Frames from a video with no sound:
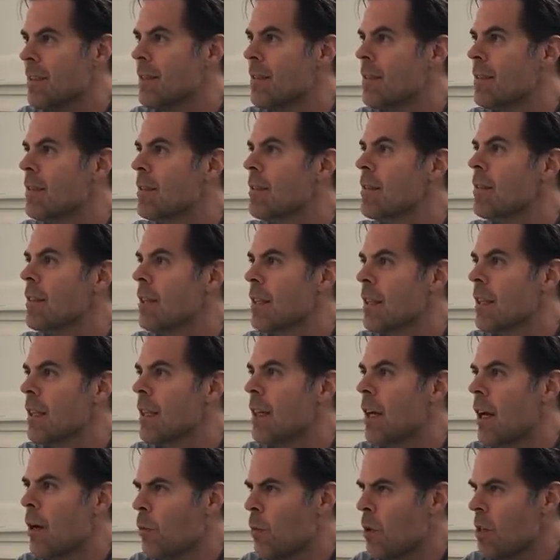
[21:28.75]
Yes. Okay,
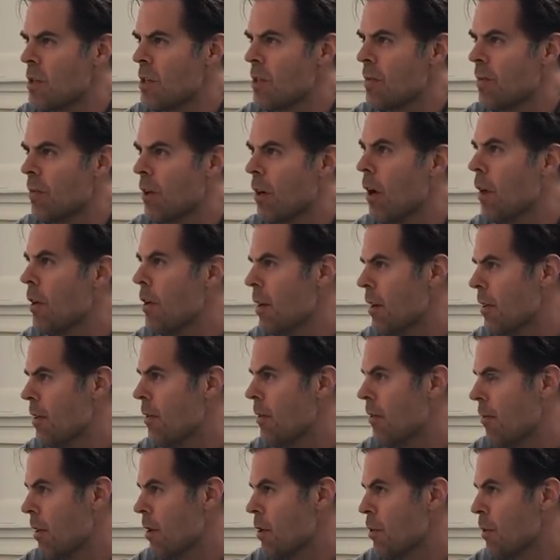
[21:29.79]
and where's the first? Uh, the
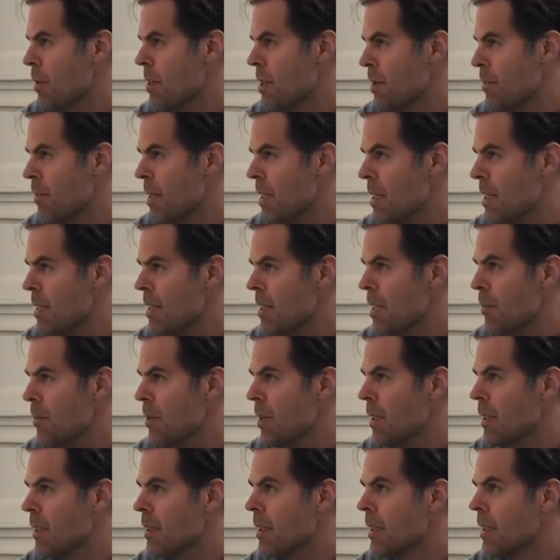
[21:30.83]
first one's in
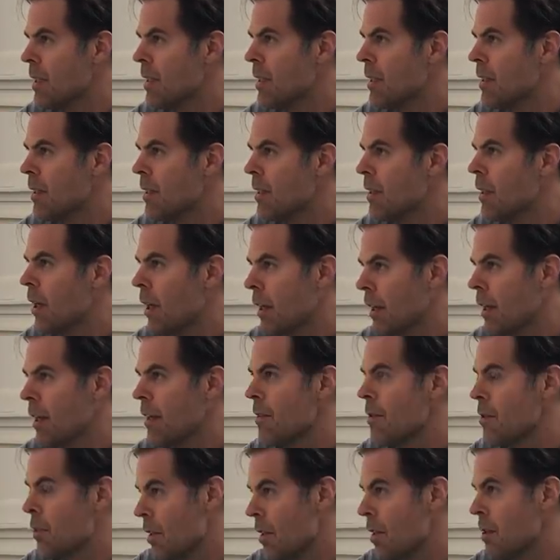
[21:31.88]
Mississippi. Yep. Okay,
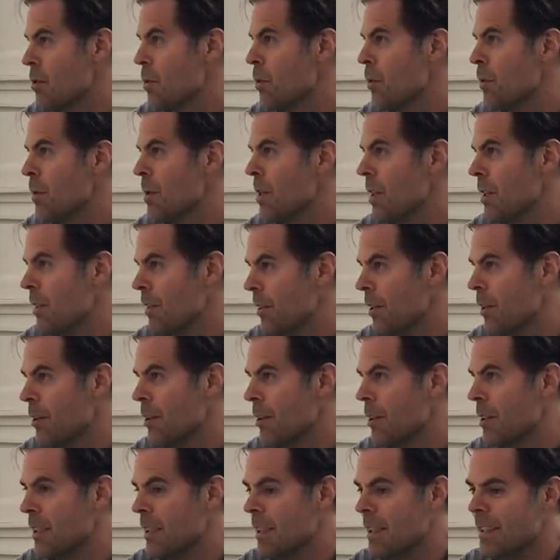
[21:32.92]
so this will be
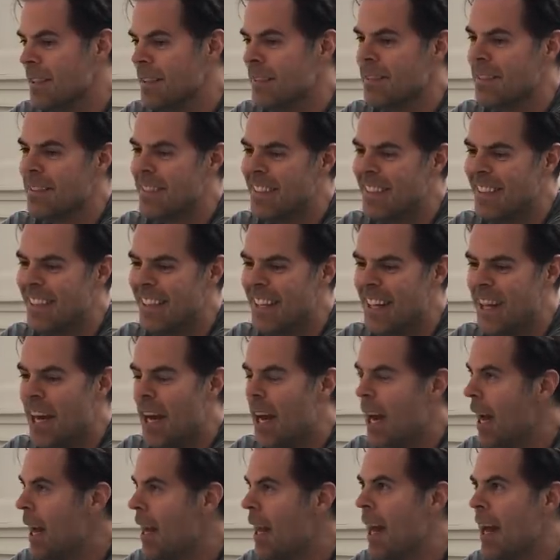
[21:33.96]
literally.
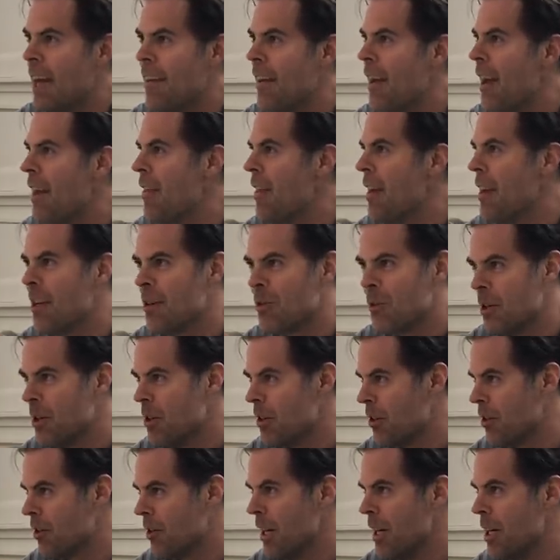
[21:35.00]
this will be and, and, a little bit
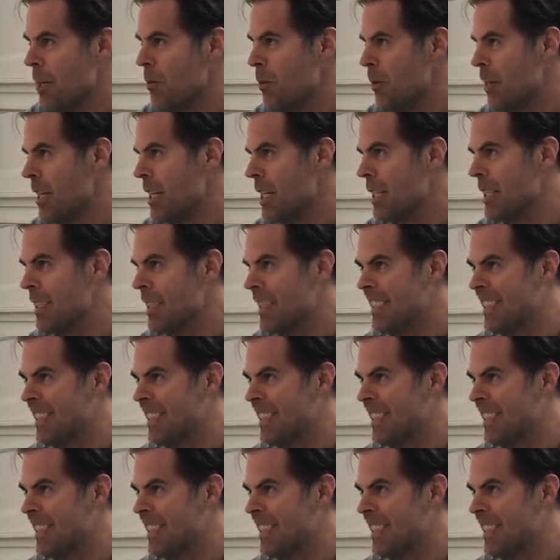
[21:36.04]
high, high tech.